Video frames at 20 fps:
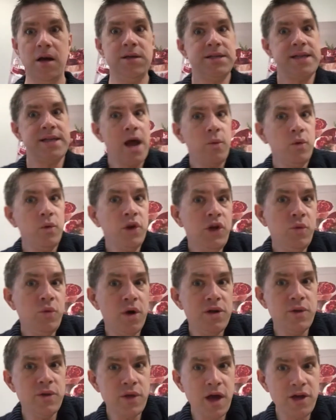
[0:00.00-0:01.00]
Is that really
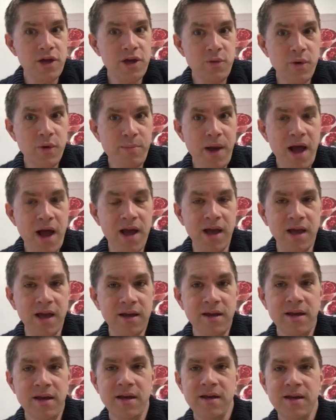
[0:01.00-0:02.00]
what you thought you were
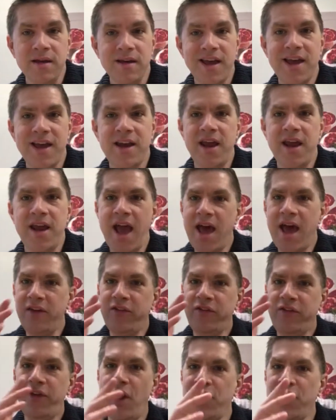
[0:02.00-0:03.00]
buying? And it had a
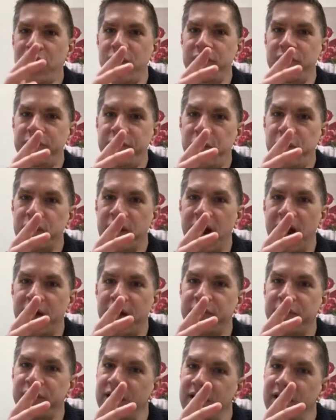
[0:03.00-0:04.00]
stock art
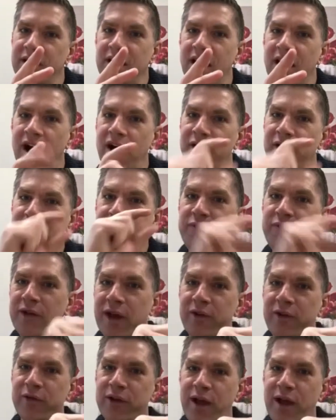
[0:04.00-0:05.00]
photograph of the
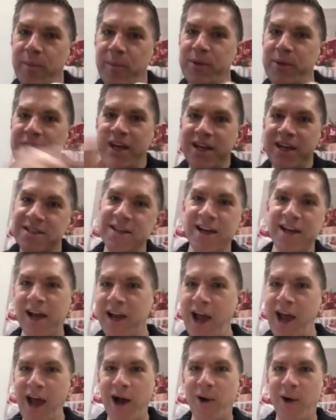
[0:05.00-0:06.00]
founder of the company kissing a
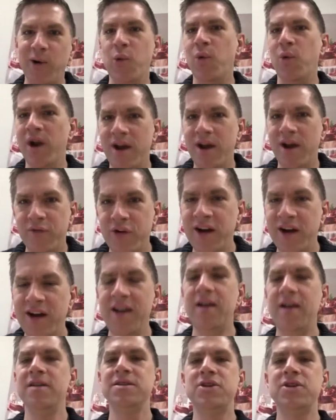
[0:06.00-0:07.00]
cow or whatever.
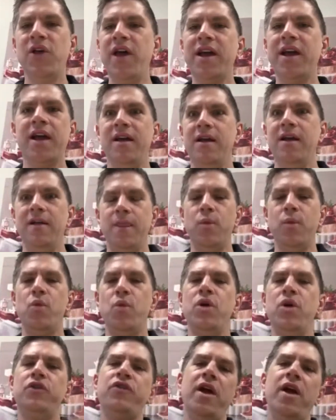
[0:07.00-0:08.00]
So like
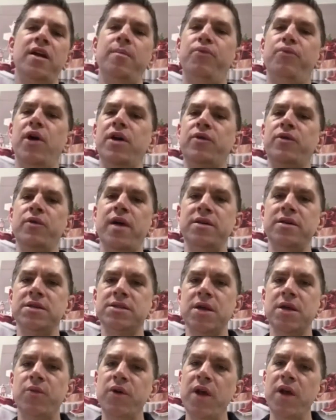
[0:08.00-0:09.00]
we're trying to break through that,
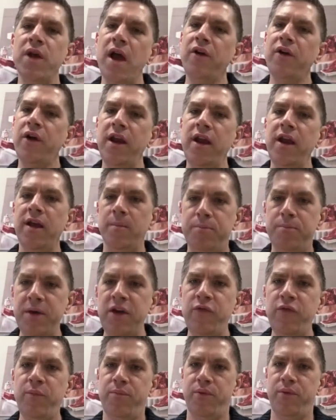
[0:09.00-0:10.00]
just saying we're not creating a
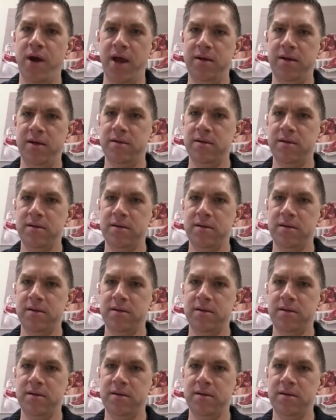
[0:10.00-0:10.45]
beef brand.